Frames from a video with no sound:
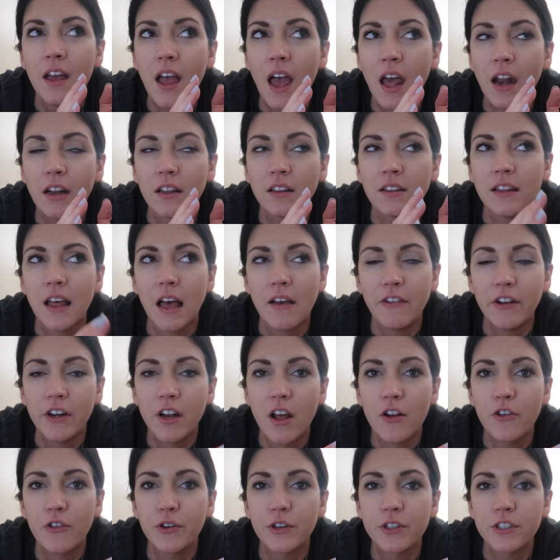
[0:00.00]
an
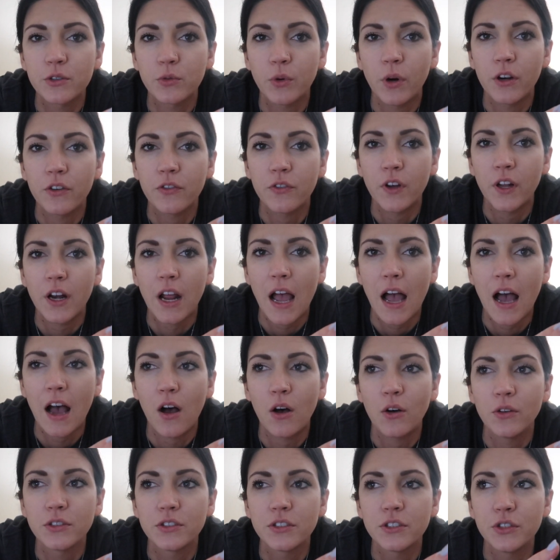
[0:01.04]
1,100 square foot
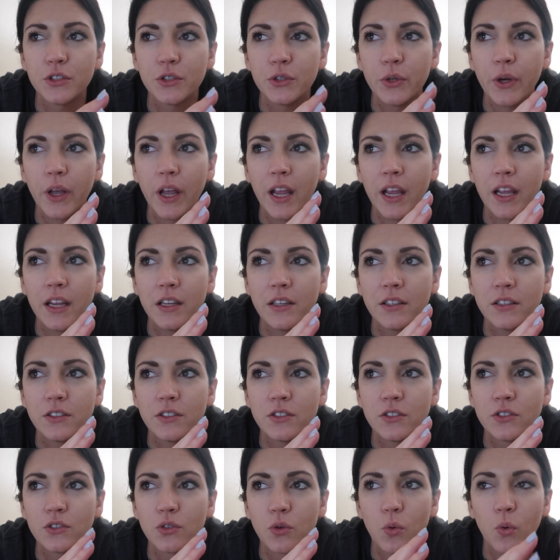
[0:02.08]
house to a
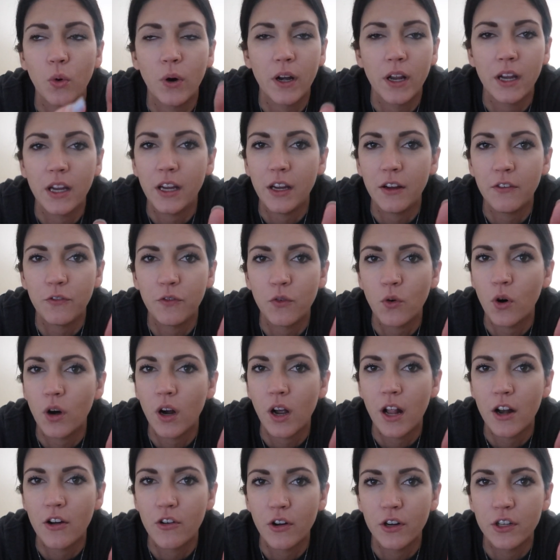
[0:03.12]

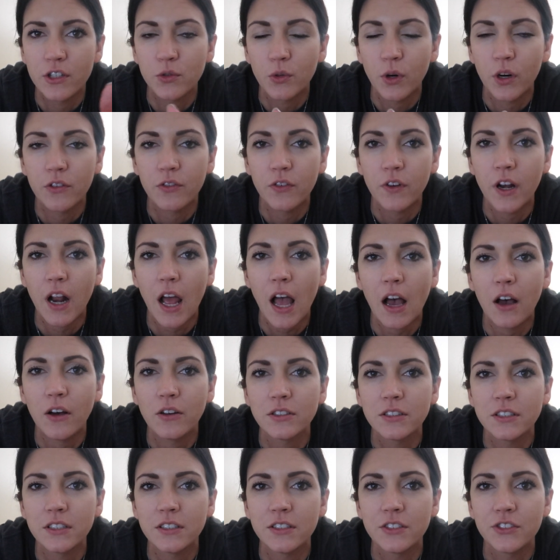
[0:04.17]
2,400 square foot
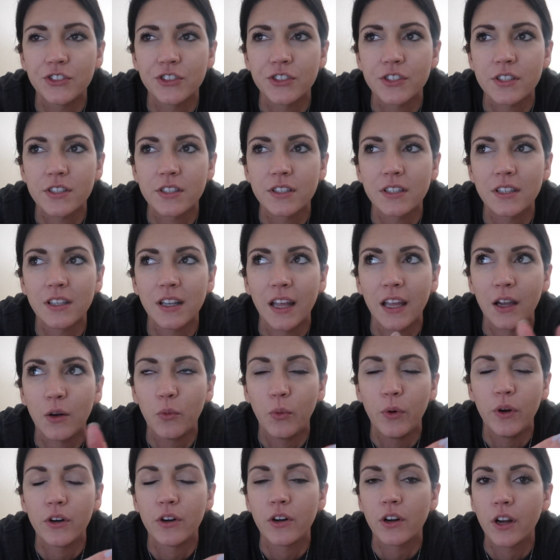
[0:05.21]
house is just like,
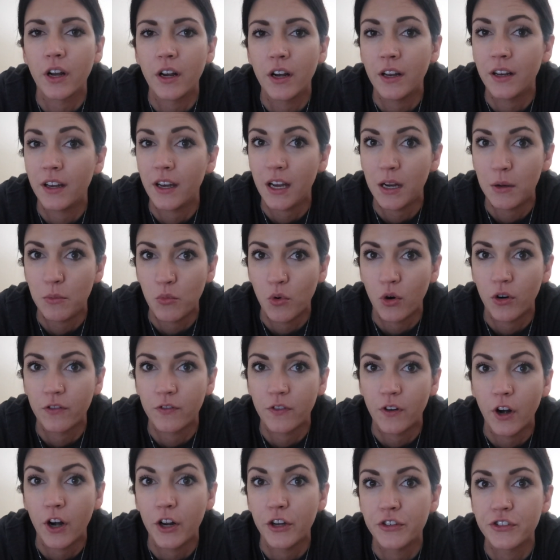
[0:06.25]
we're gonna need more
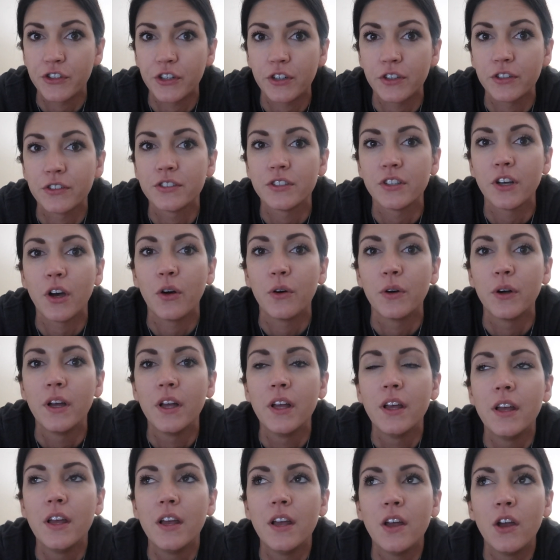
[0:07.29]
furniture. So
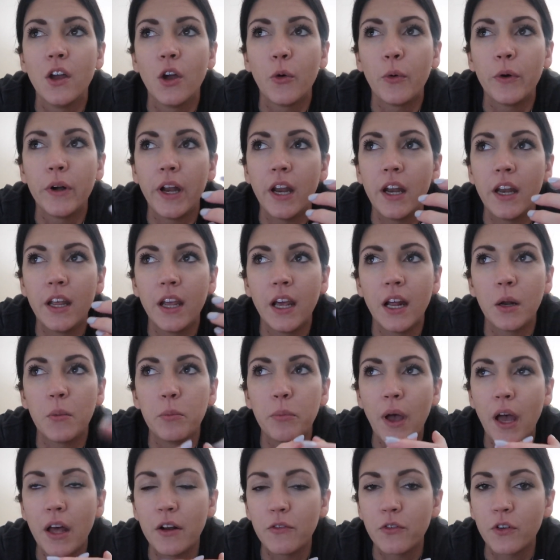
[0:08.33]
We need to get a
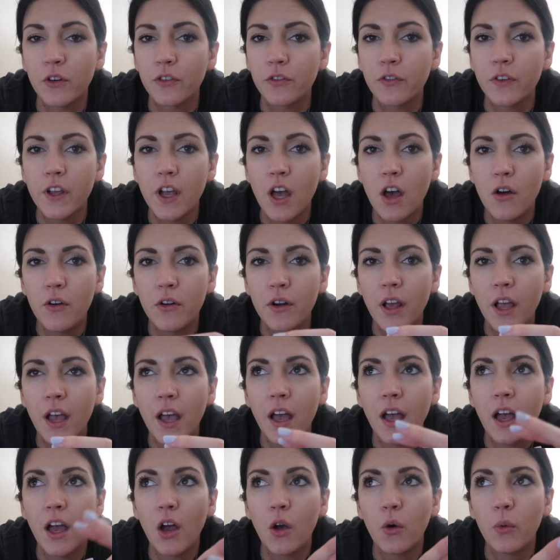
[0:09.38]
bed for
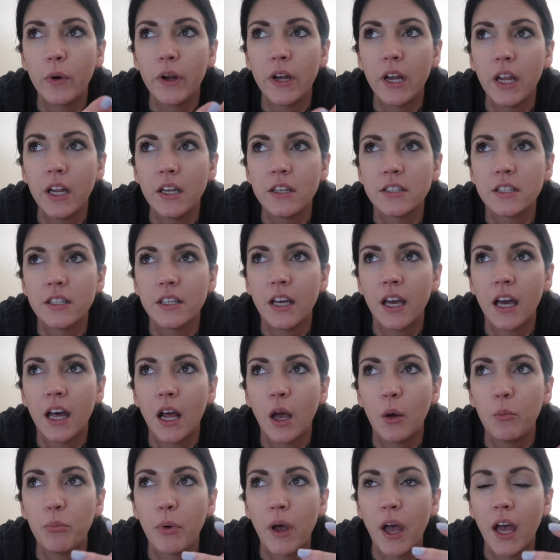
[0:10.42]
Fiona, we need to
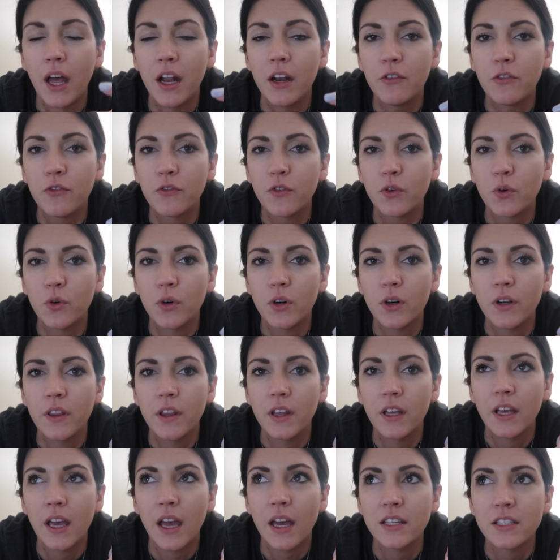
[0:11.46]
get a bed for the
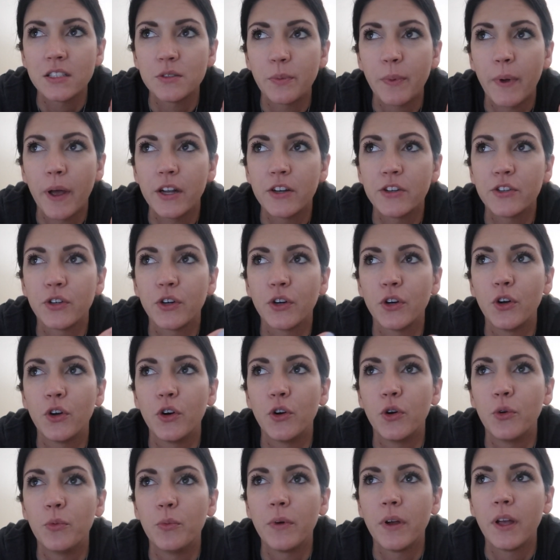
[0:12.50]
guest
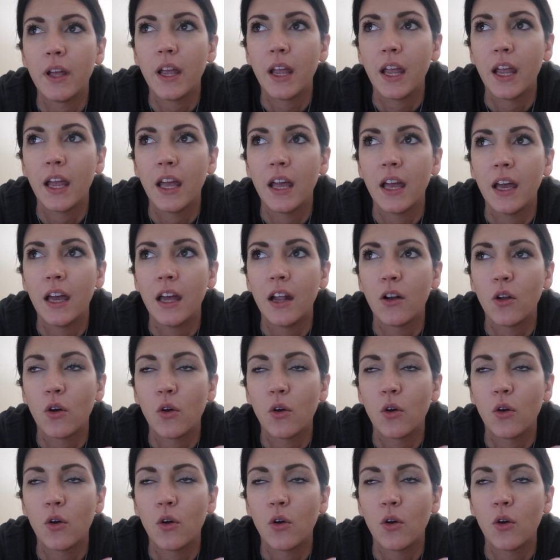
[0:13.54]
bedroom, and